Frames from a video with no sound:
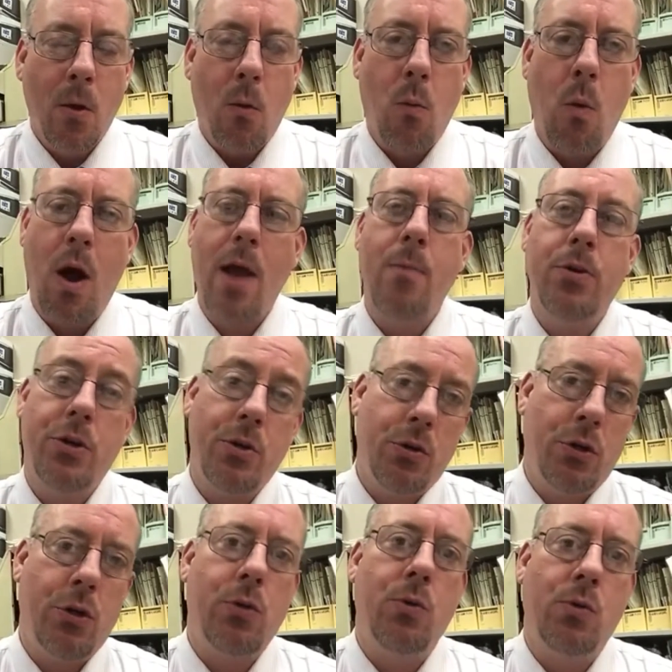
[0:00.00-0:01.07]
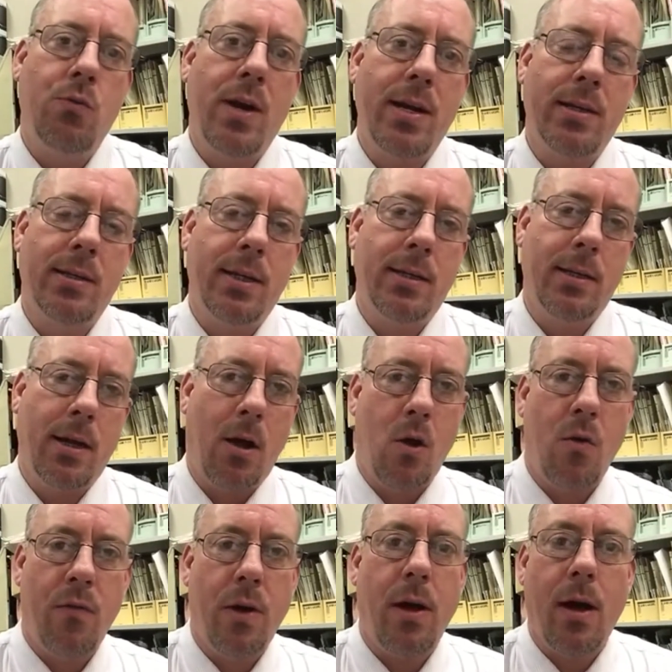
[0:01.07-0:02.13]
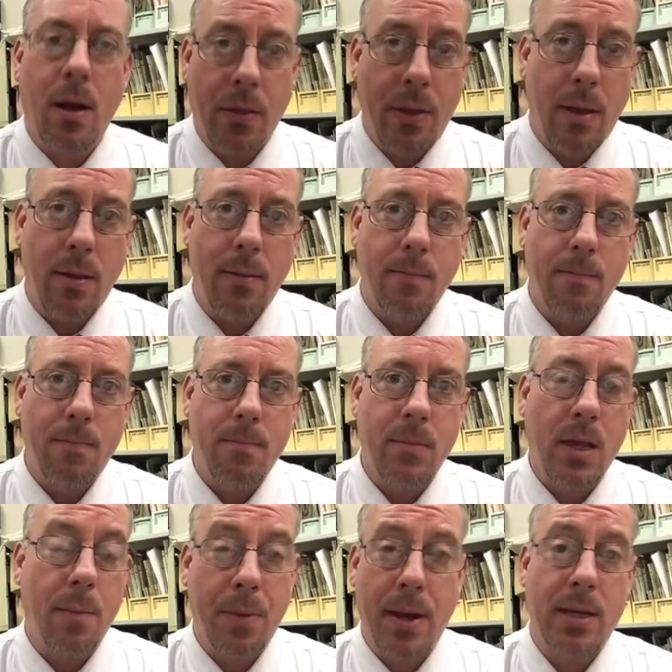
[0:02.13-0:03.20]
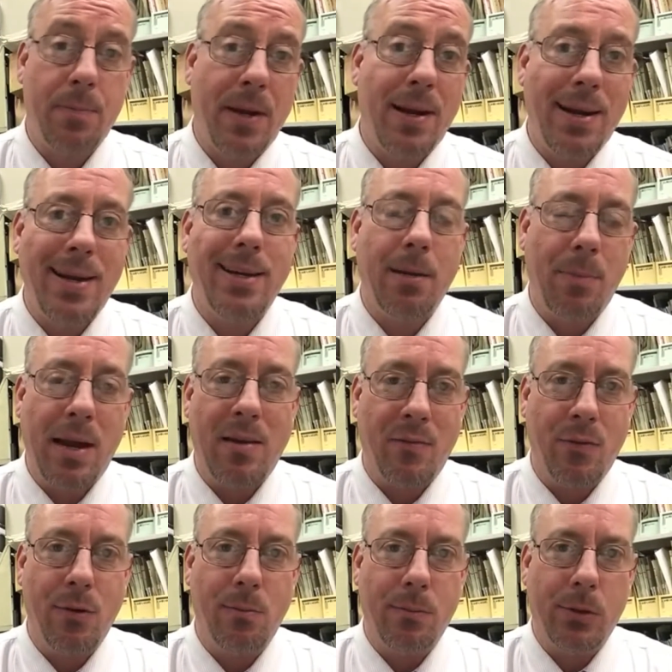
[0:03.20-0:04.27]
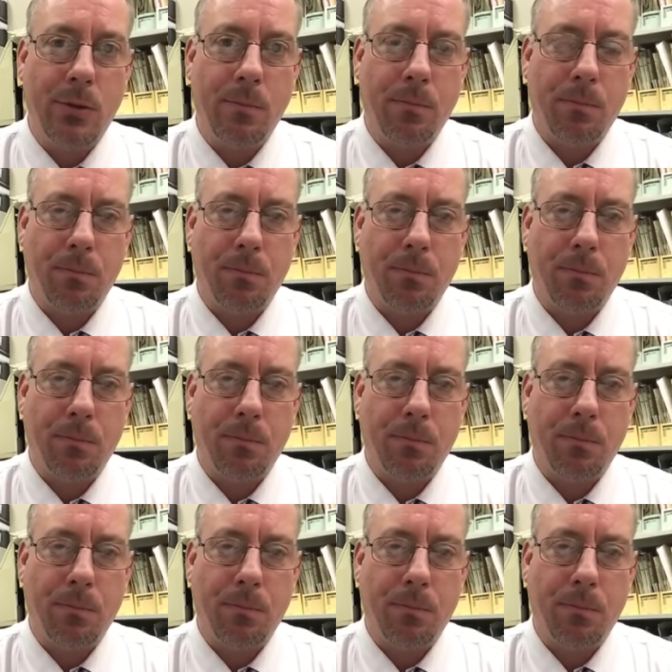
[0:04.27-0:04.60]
Why would you choose Ratesetter over other peer-to-peer lending platforms?